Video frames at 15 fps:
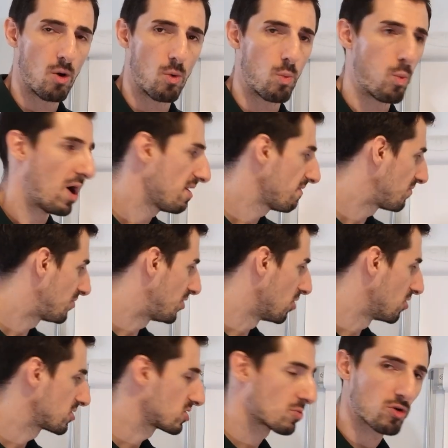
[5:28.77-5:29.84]
what if
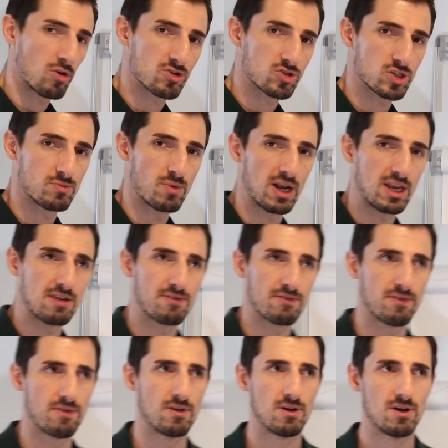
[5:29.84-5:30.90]
those subconscious beliefs
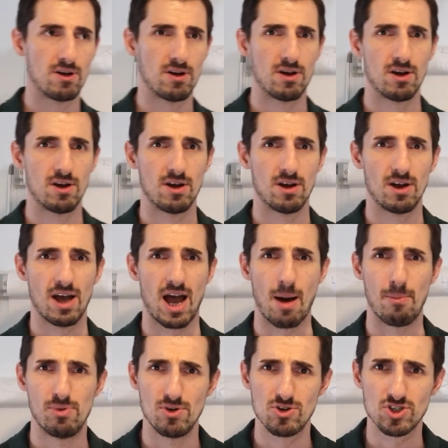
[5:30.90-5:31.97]
are
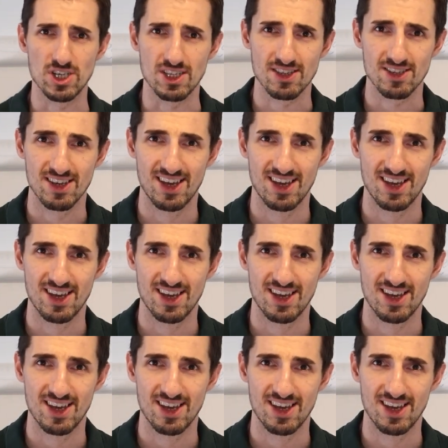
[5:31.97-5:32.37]
bullshit?